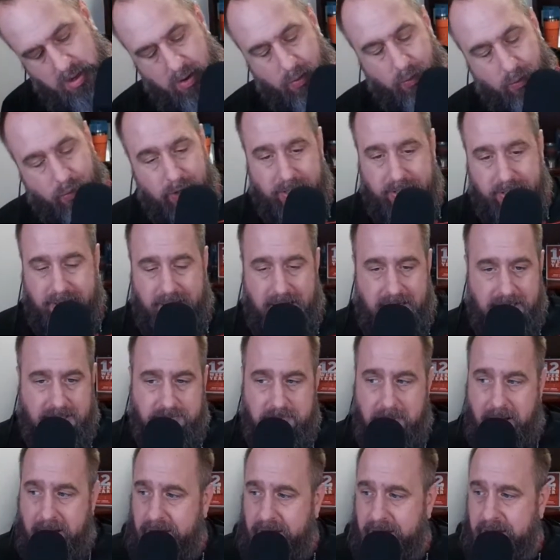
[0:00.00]
really nice
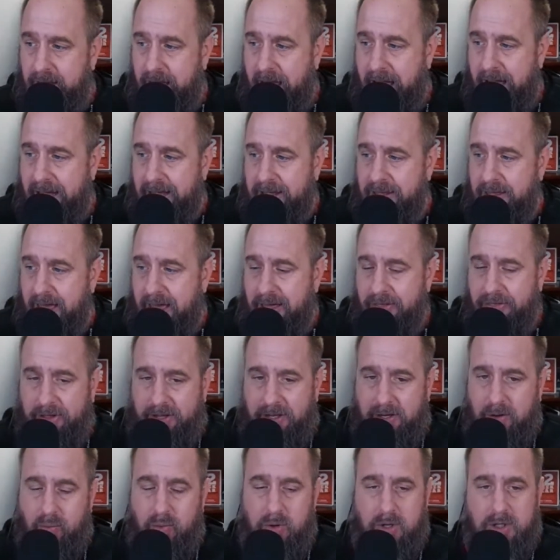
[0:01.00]
mic. I
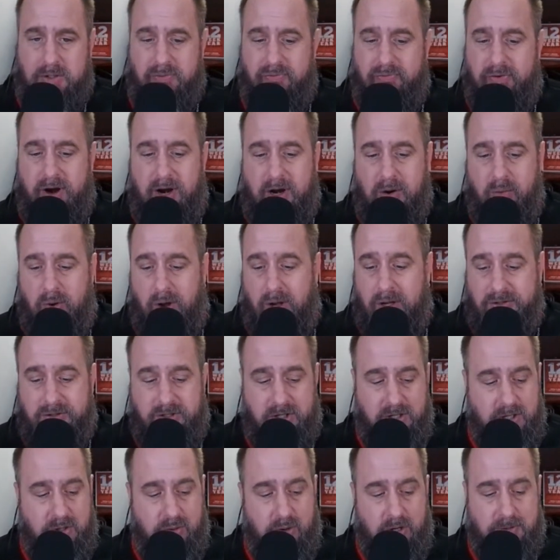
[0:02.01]
think it works very well. It's
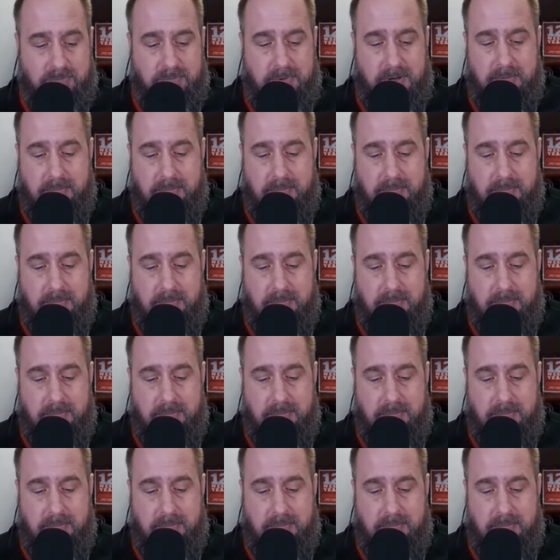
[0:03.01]
a USB